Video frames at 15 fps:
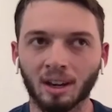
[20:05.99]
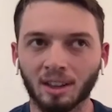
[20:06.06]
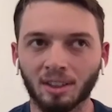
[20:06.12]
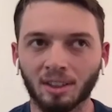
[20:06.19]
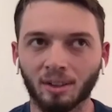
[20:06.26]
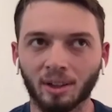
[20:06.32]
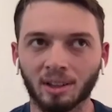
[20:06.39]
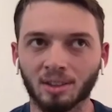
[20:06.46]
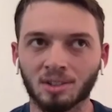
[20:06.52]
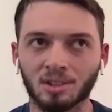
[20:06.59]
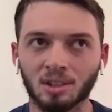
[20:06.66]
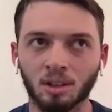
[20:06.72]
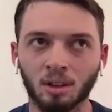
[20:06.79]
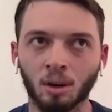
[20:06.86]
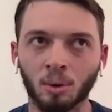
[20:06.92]
And I think, like the
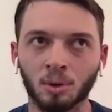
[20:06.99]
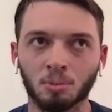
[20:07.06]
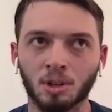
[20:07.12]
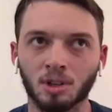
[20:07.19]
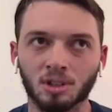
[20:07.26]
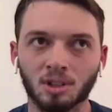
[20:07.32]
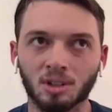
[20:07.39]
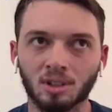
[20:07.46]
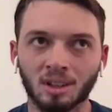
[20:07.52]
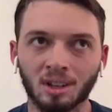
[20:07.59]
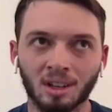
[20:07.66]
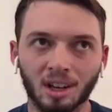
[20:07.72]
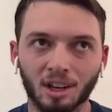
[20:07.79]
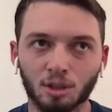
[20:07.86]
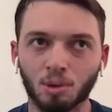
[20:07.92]
CEO has mentioned,
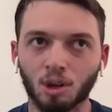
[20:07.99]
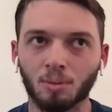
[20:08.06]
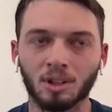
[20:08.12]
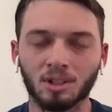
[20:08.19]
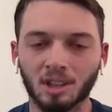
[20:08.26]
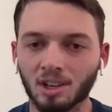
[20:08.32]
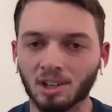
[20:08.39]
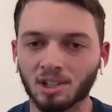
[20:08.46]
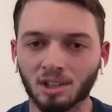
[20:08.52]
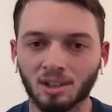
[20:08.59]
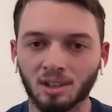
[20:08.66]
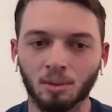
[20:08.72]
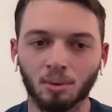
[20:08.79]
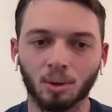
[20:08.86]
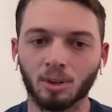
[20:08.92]

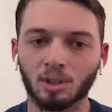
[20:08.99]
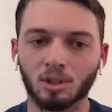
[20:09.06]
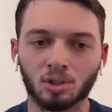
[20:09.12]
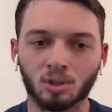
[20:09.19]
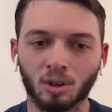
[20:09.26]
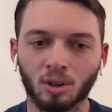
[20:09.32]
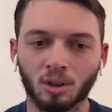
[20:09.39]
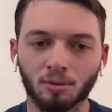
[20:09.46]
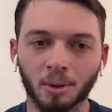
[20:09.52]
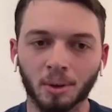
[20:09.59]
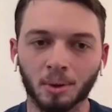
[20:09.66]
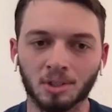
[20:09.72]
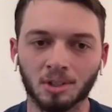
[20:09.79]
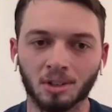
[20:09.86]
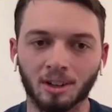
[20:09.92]
experimentation and really just trying to
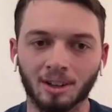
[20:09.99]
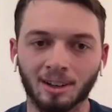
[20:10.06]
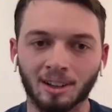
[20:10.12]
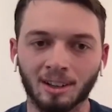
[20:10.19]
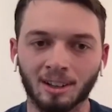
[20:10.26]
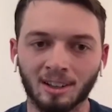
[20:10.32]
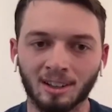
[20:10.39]
focus on